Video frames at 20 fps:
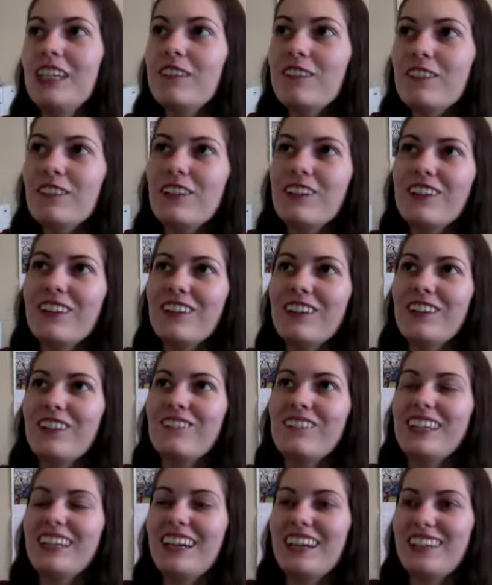Even though
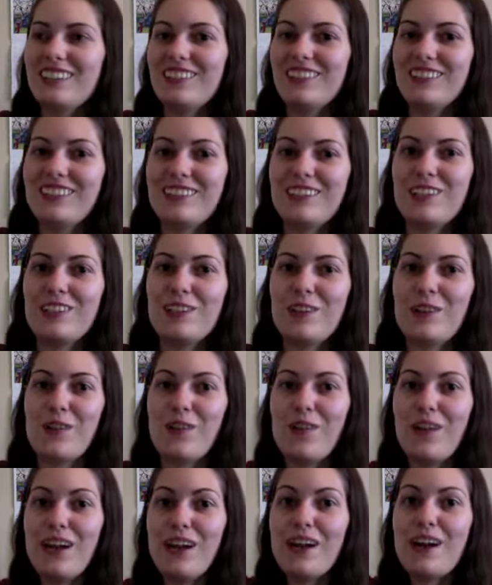Minato sent it
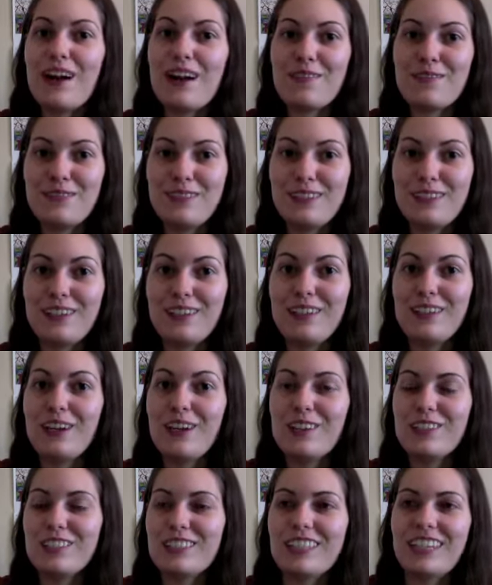way off into the
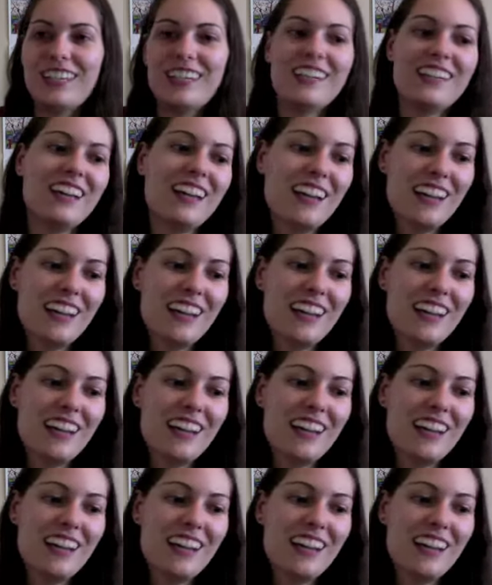ocean,